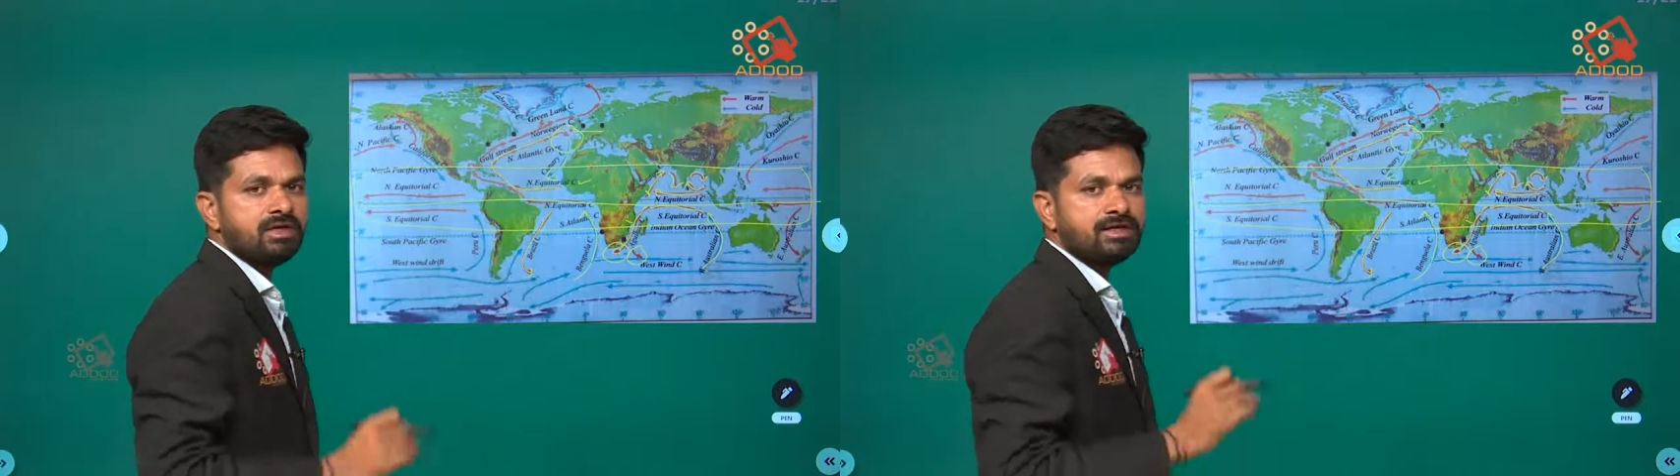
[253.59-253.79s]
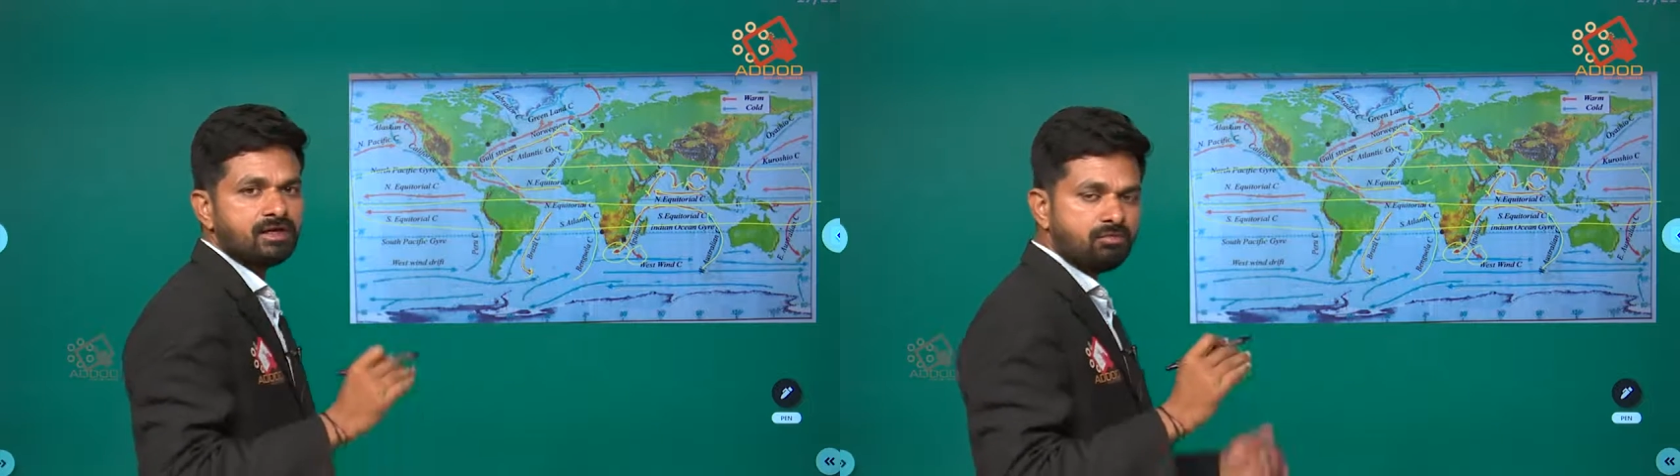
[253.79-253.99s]

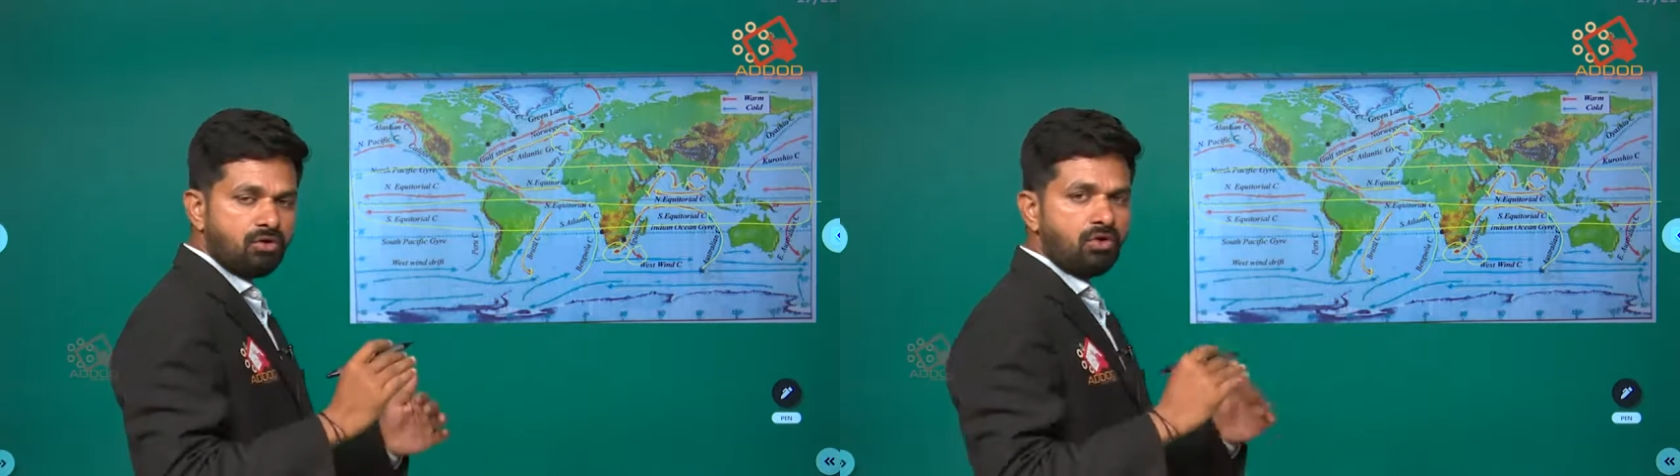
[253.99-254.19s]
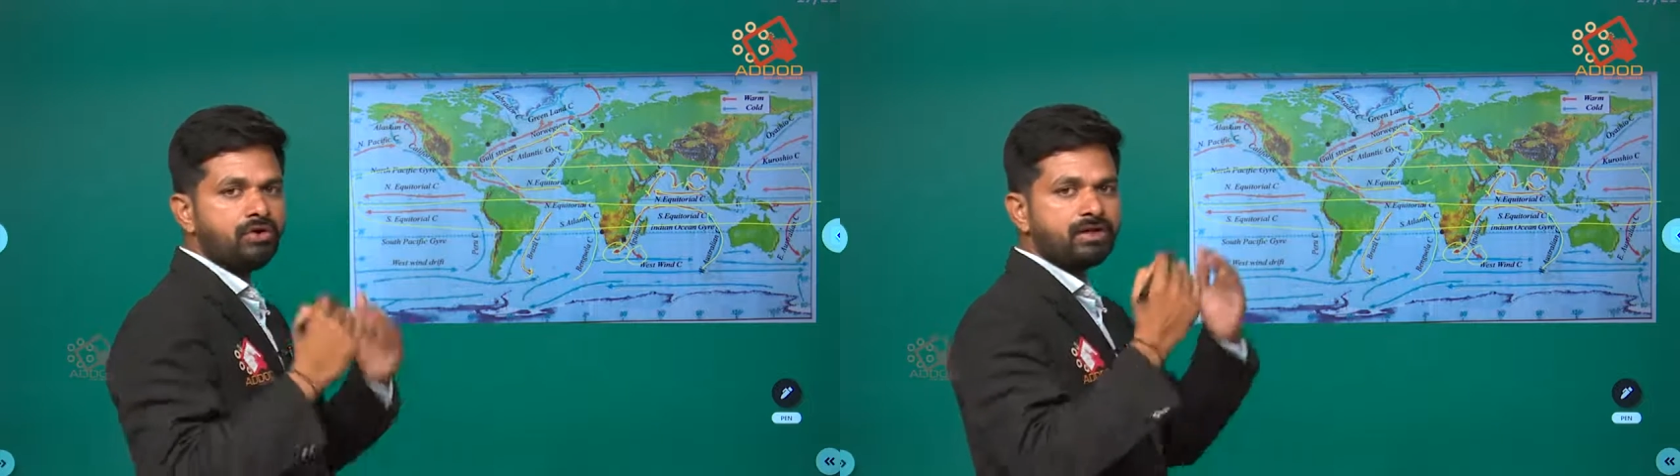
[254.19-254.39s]
little
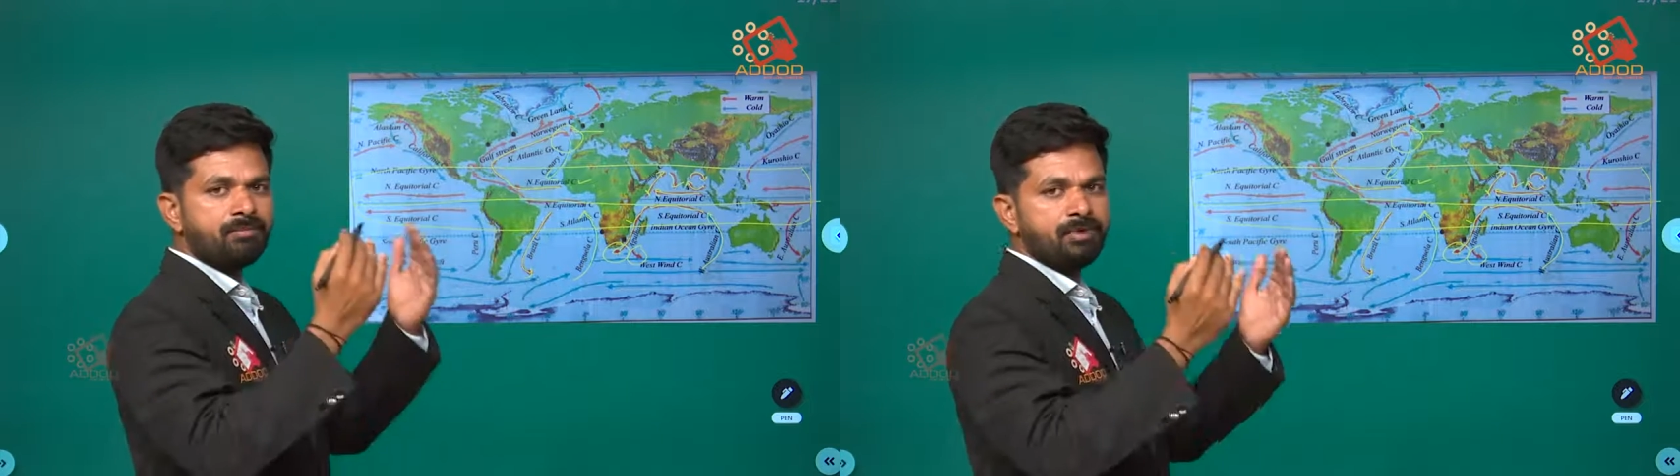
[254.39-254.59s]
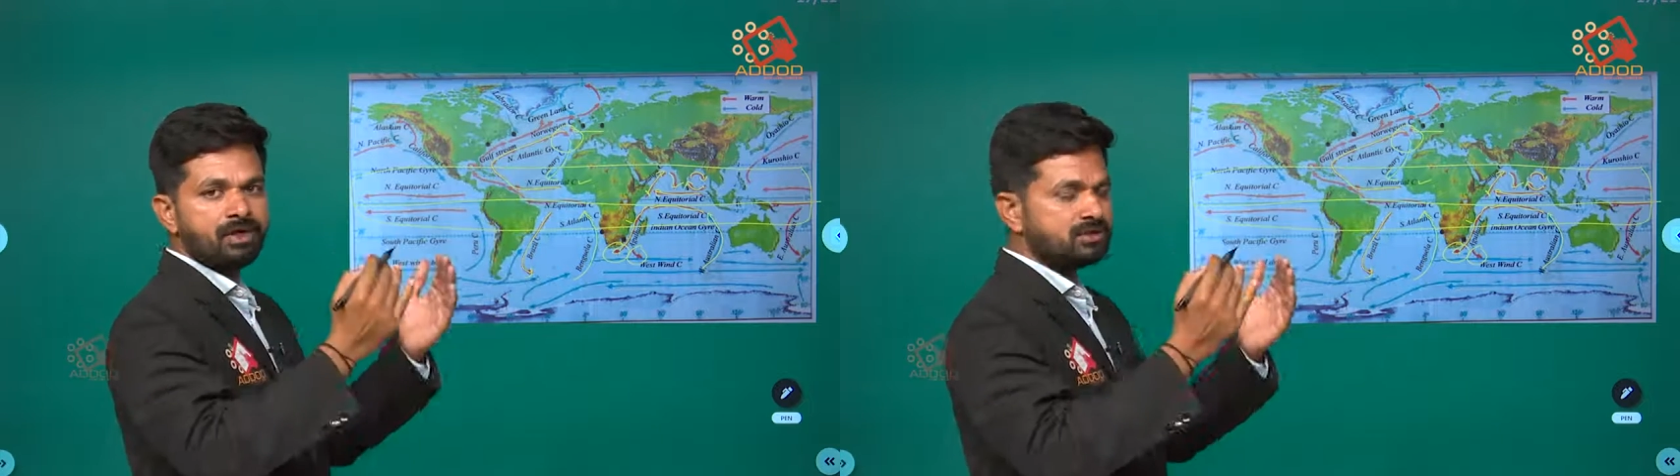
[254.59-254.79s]
more
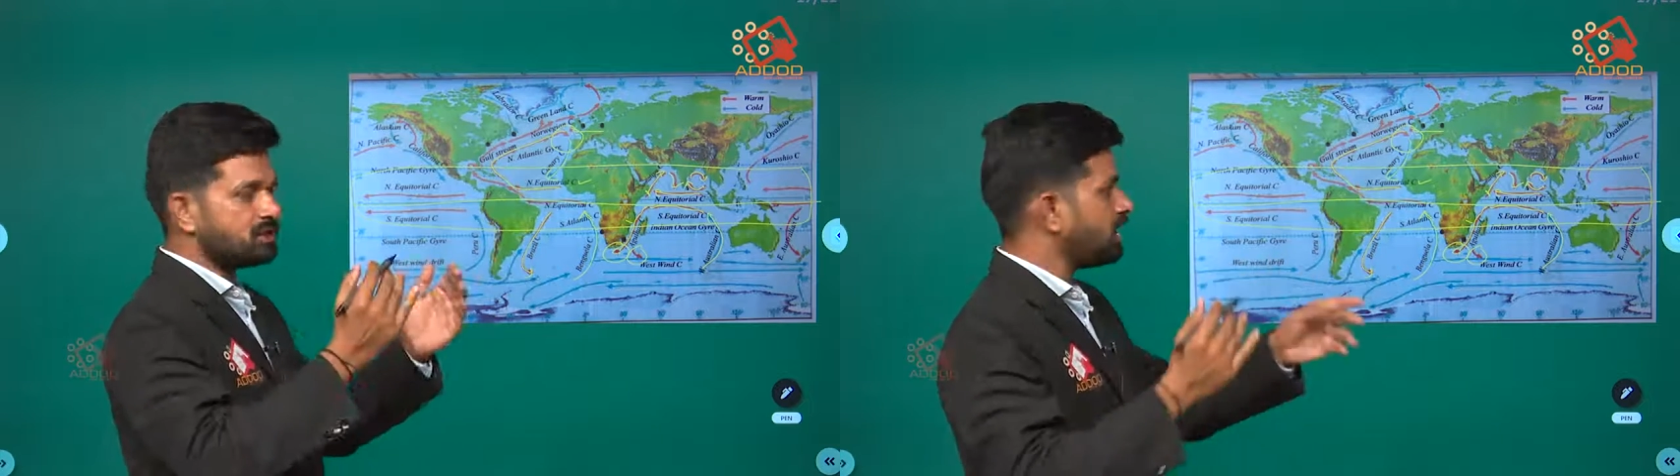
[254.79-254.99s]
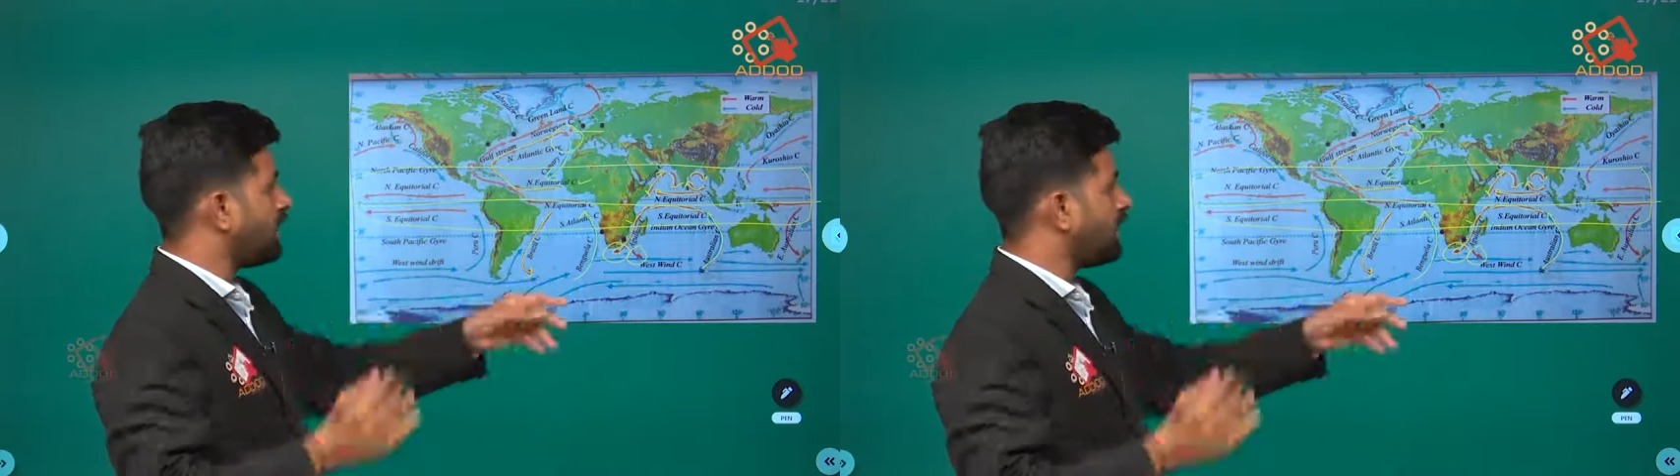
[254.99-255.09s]
temperature,